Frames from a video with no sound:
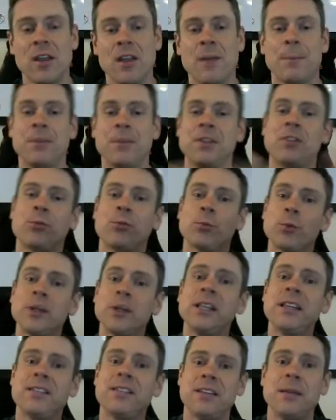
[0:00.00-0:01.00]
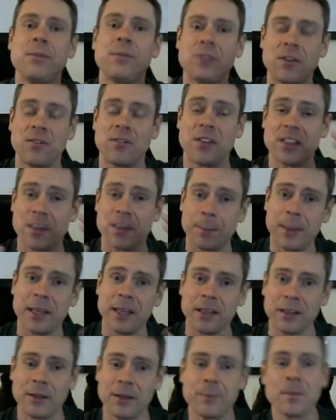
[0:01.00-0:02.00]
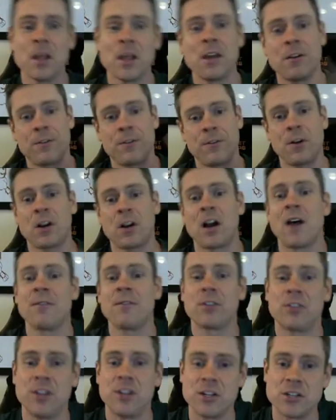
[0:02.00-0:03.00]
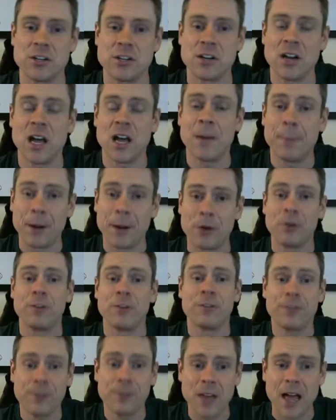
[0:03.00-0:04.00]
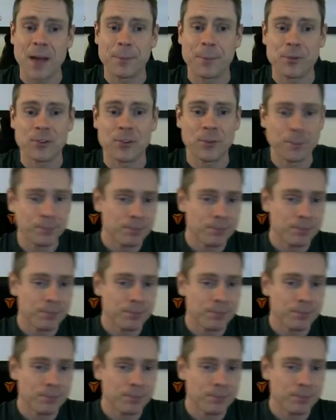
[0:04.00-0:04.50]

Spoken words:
but this really seems to fit the bill for a conversation about flops.